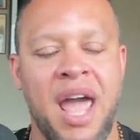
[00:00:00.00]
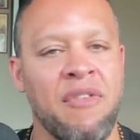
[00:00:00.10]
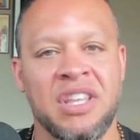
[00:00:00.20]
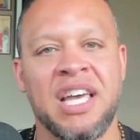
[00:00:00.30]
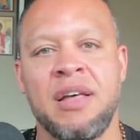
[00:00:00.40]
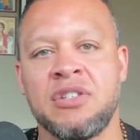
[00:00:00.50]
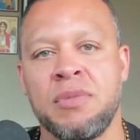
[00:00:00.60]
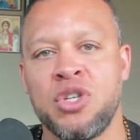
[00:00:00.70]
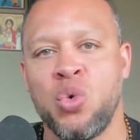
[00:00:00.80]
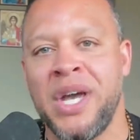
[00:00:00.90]
Everything else
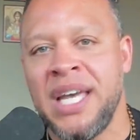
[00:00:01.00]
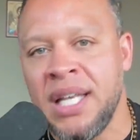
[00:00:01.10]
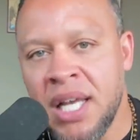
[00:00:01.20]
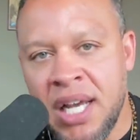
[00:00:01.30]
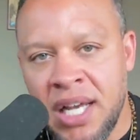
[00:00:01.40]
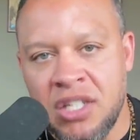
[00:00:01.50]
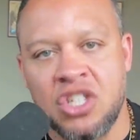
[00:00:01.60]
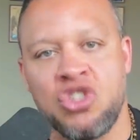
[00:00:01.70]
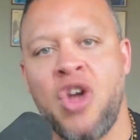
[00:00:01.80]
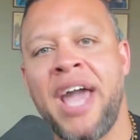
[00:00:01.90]
in between is
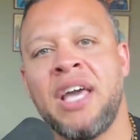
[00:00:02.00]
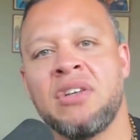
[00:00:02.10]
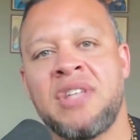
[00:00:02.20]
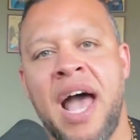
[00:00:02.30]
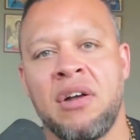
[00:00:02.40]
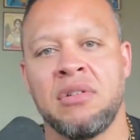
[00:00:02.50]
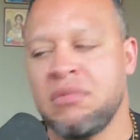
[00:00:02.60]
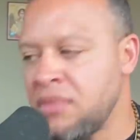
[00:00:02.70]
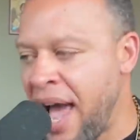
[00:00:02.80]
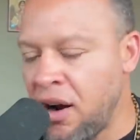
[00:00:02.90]
just dragging us down
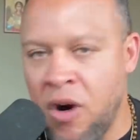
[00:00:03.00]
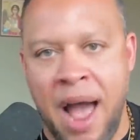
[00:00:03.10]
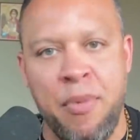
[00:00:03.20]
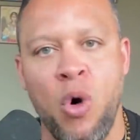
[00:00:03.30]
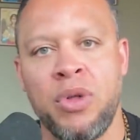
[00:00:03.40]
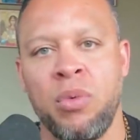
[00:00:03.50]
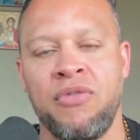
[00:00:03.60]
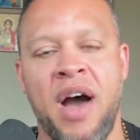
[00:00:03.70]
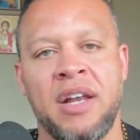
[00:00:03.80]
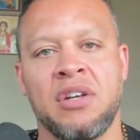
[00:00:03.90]
that crap hole that we
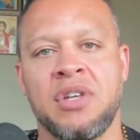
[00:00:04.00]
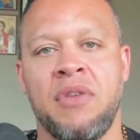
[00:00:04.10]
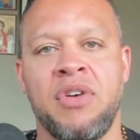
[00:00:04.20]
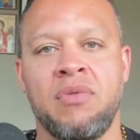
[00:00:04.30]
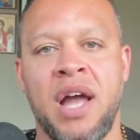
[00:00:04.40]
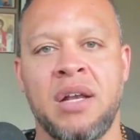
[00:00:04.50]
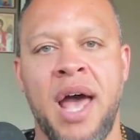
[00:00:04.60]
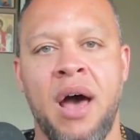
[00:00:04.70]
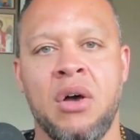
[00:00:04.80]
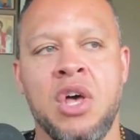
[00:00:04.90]
find ourselves in right
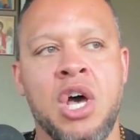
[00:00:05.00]
now.